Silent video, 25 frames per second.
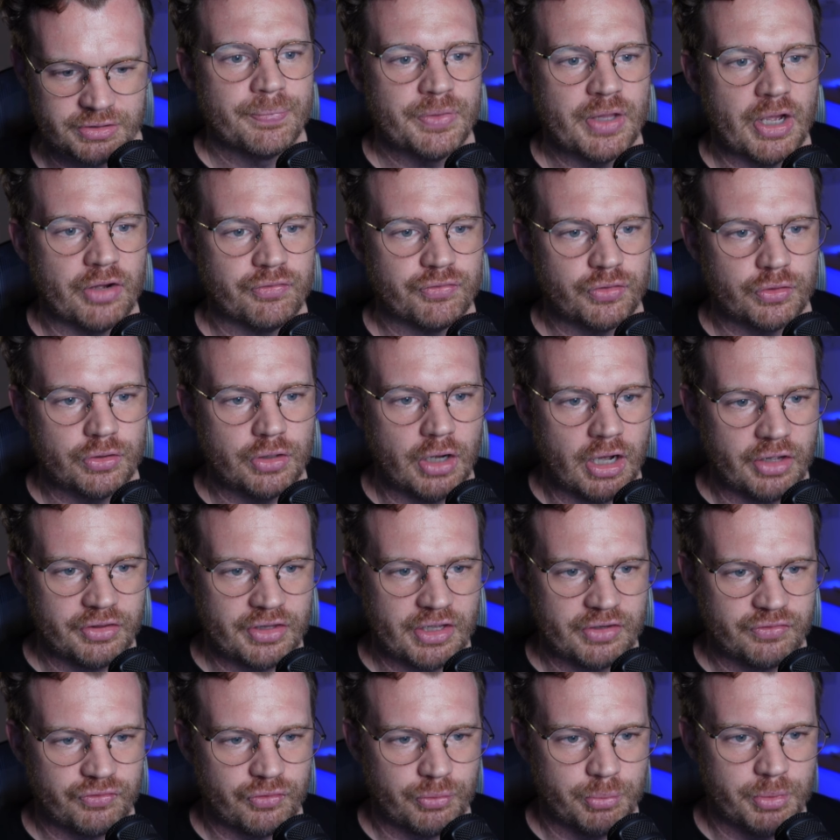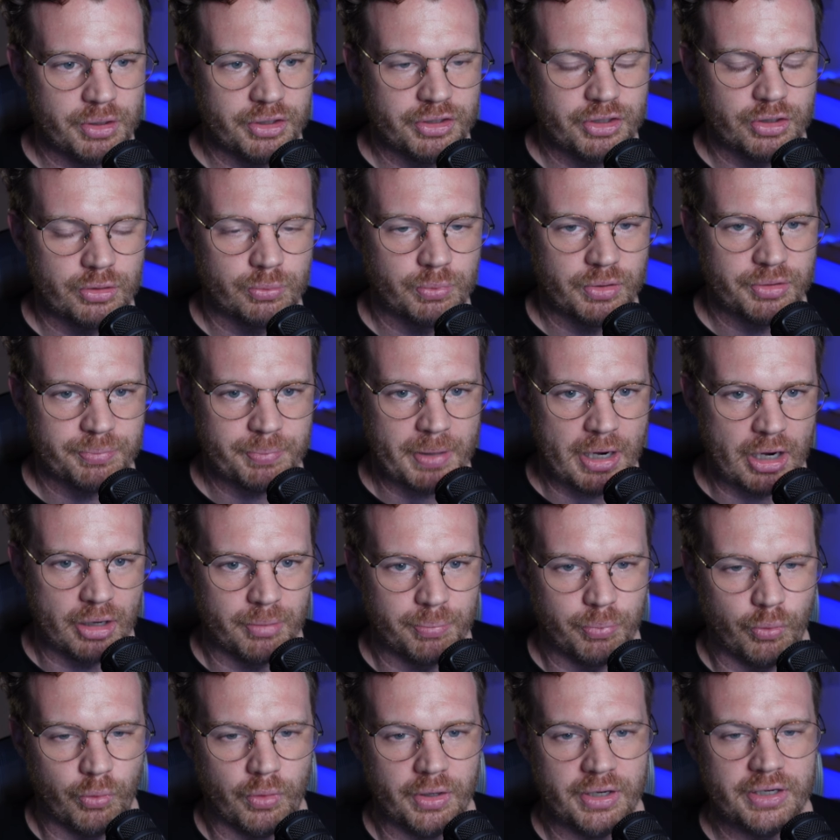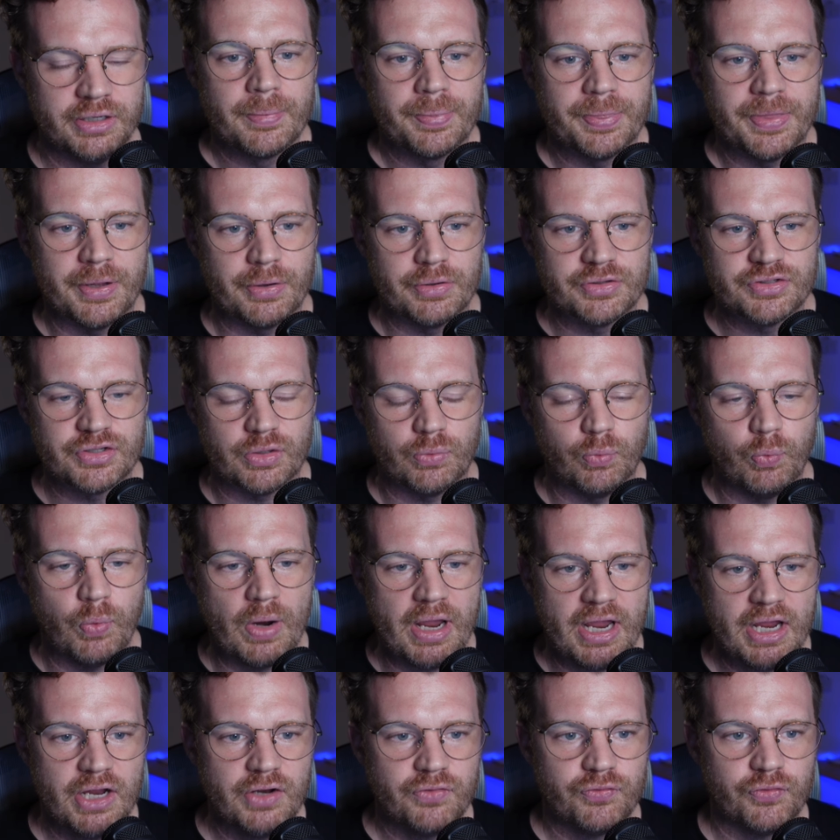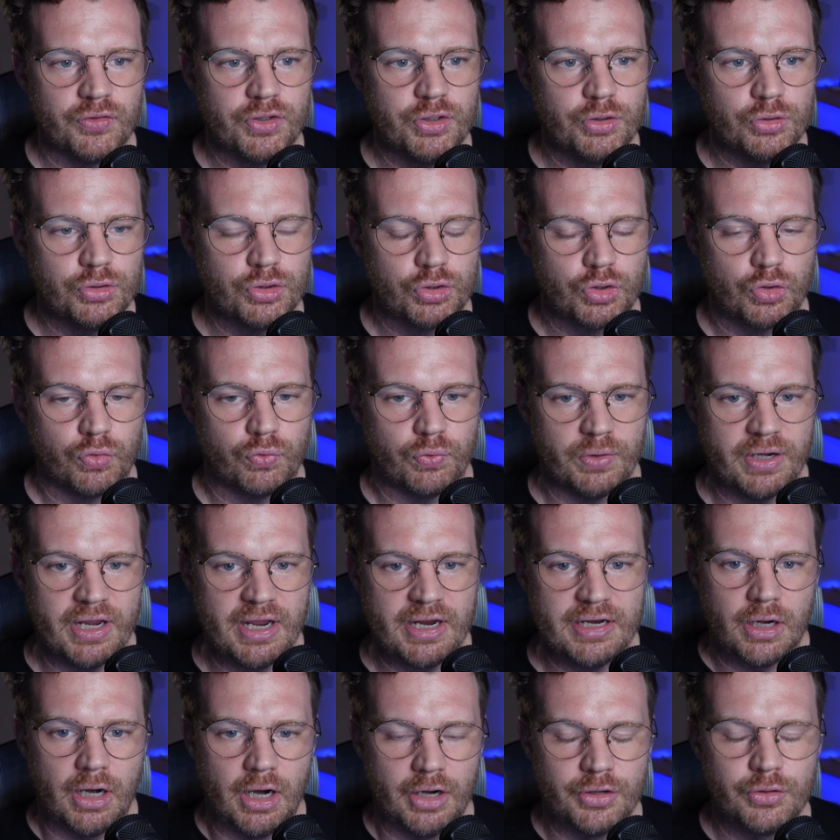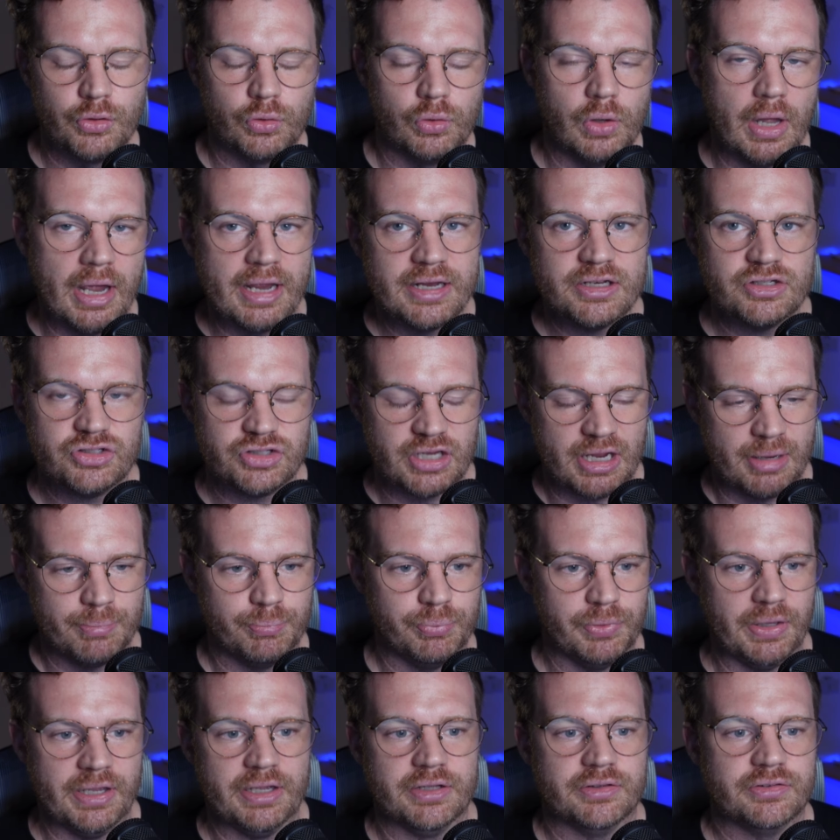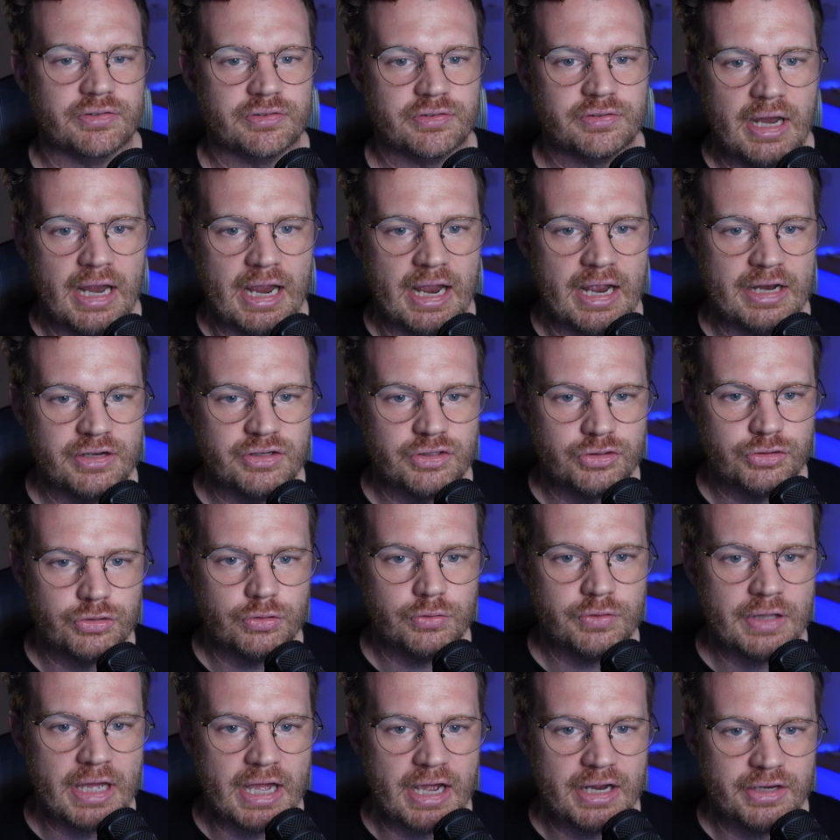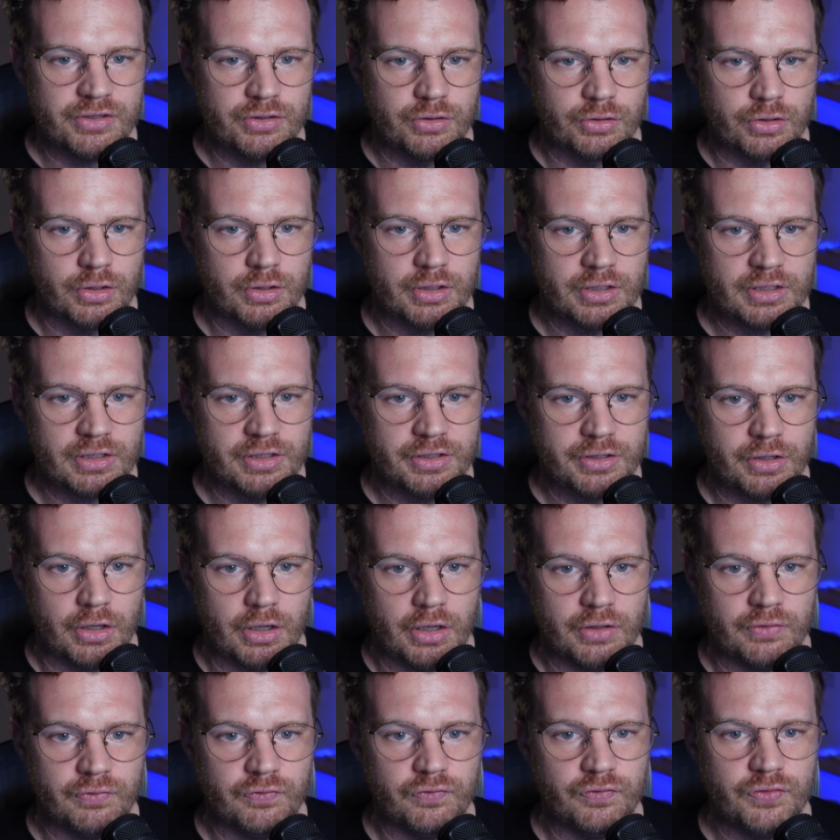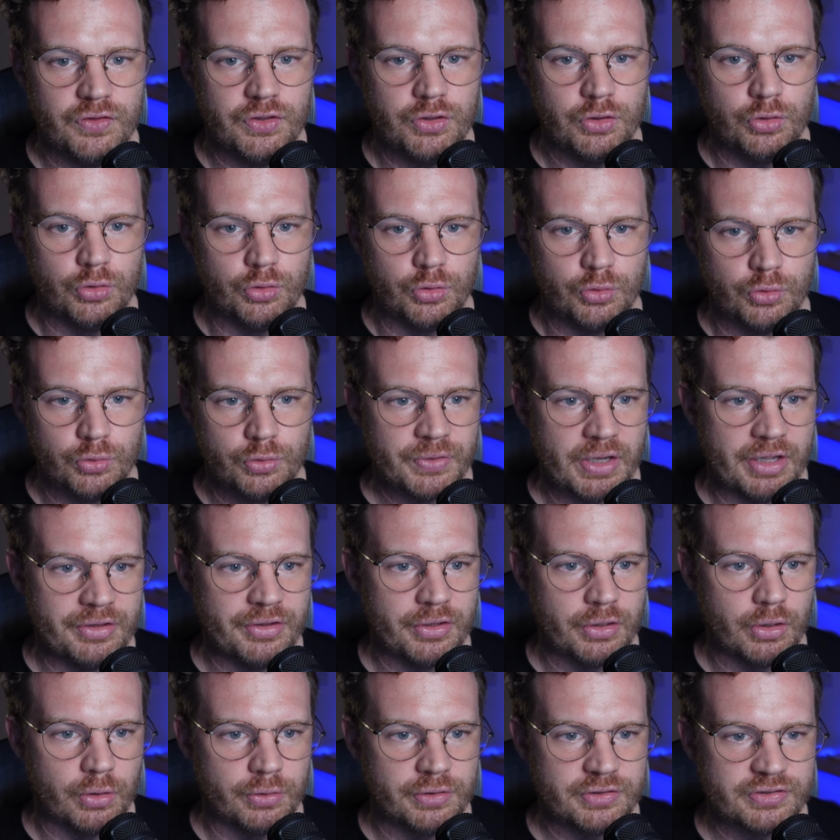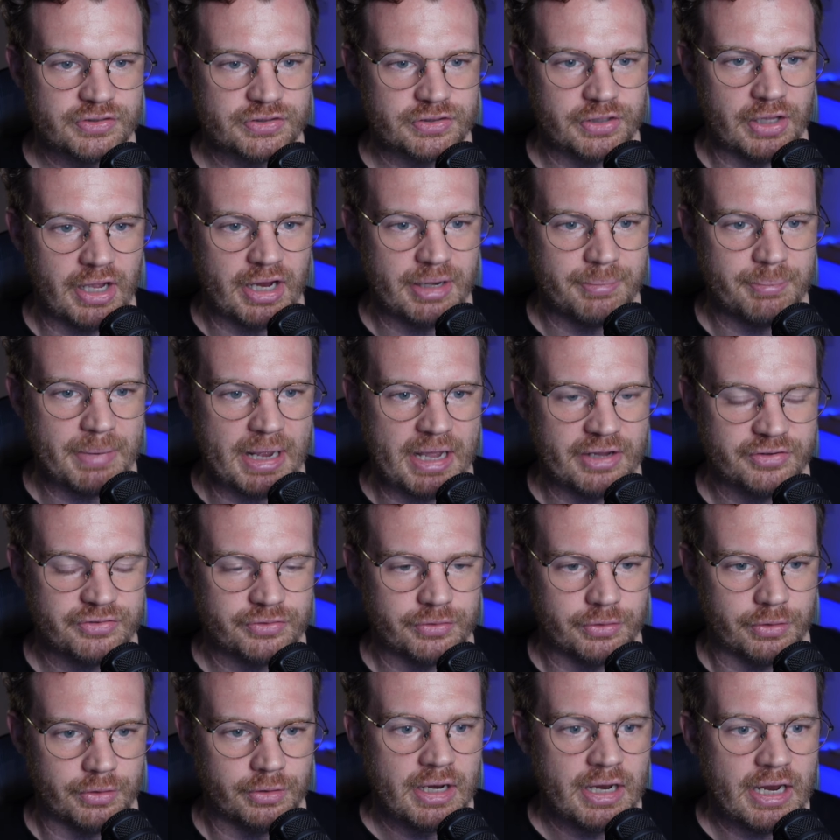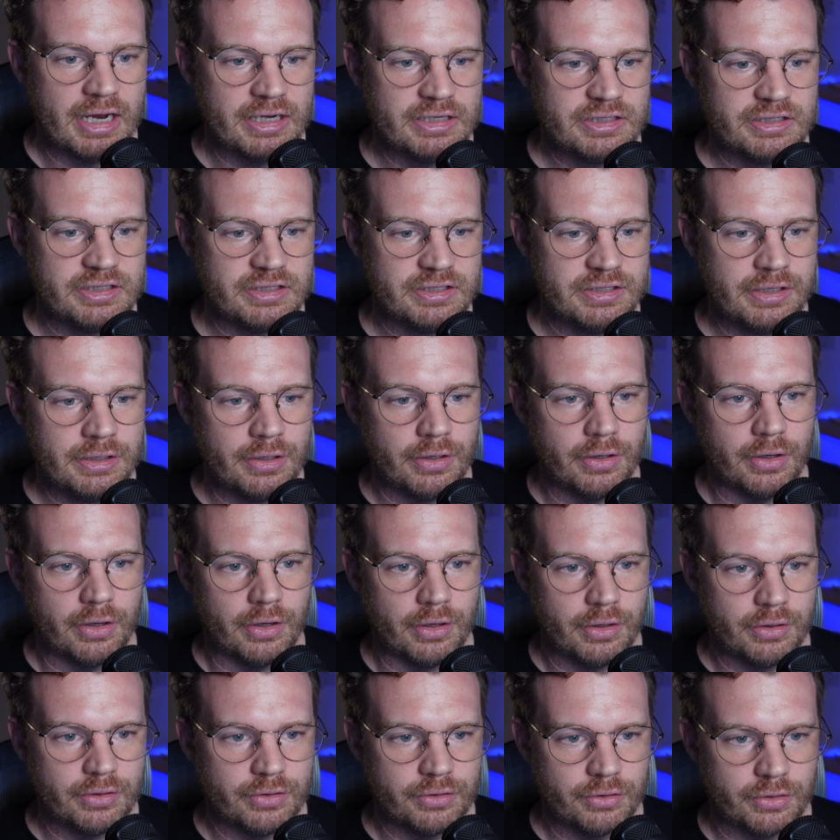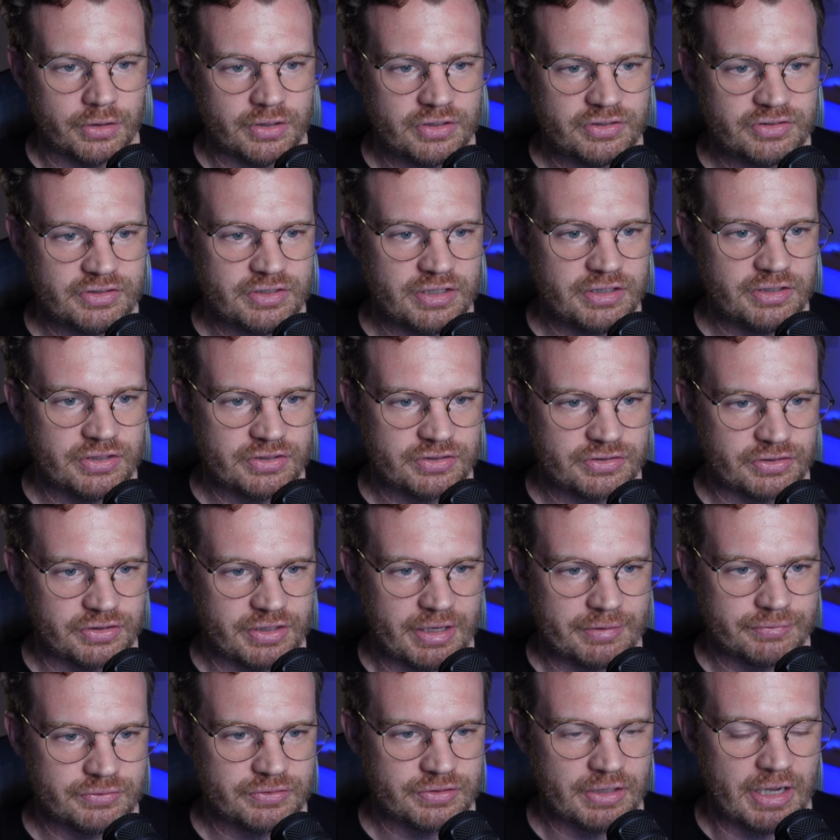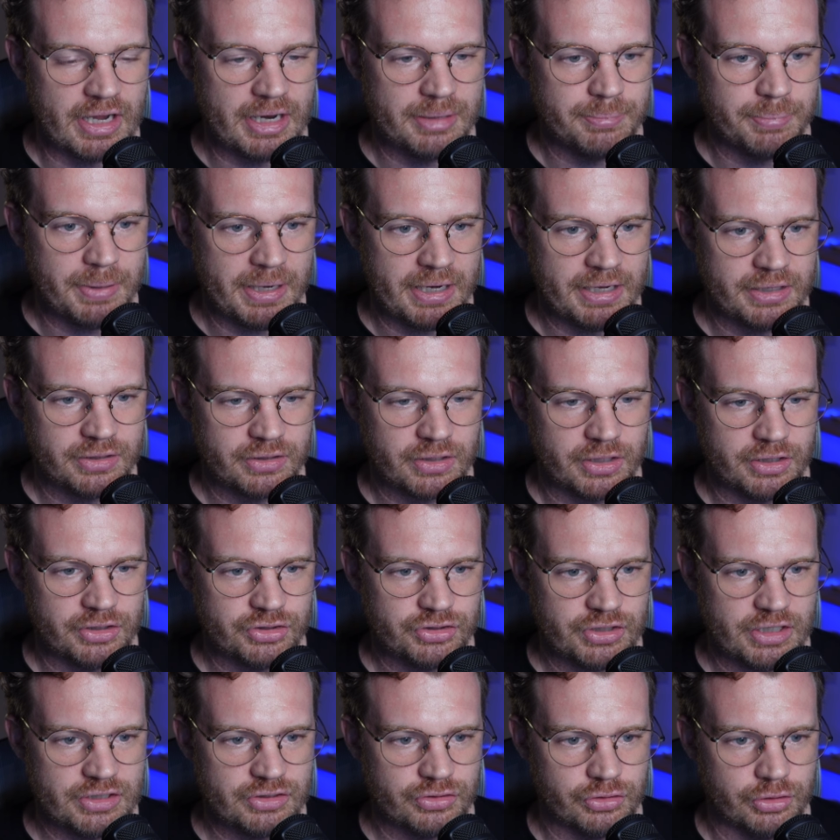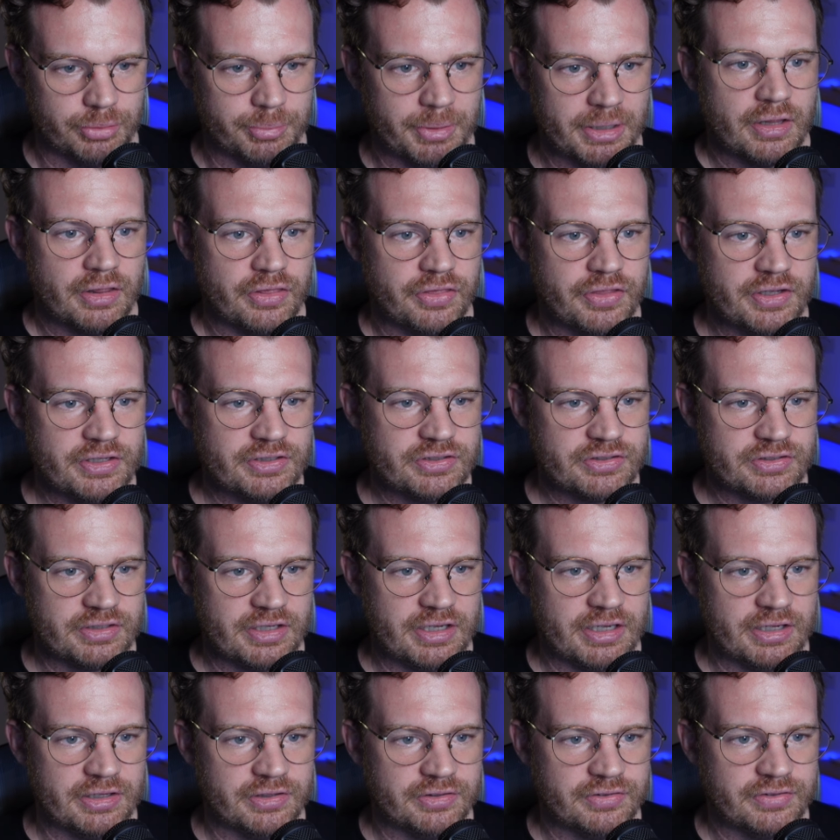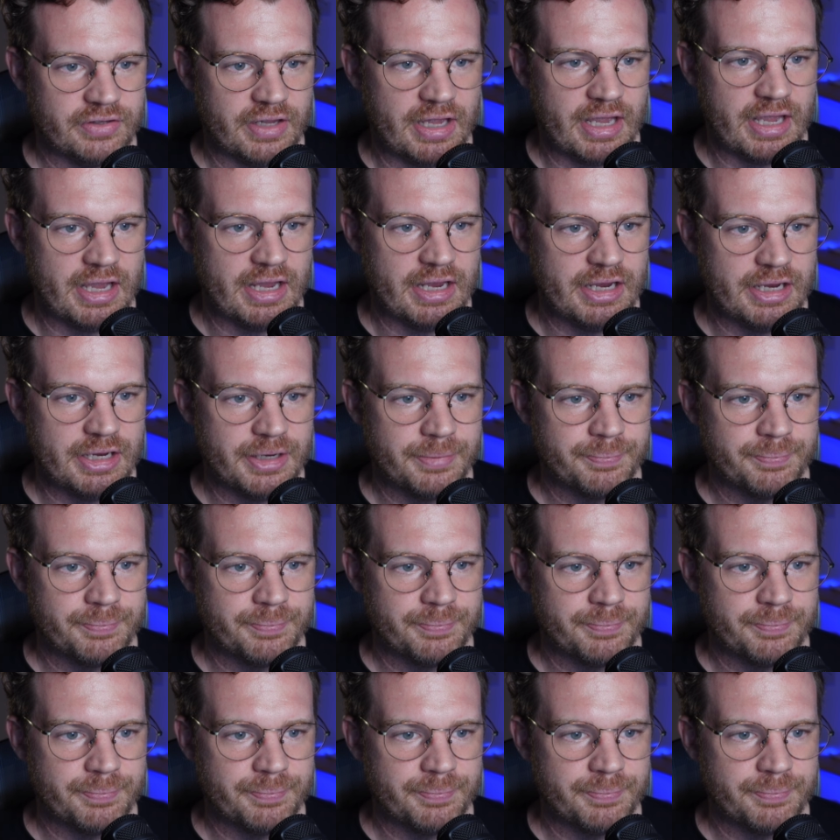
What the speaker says: Now, if you're not that familiar with PowerPoint, there is a way for you to create underlying templates. And to do that, you're going to click on View and then go to Slide Master. And here, you're going to see this left side pane kind of change a little bit. This is a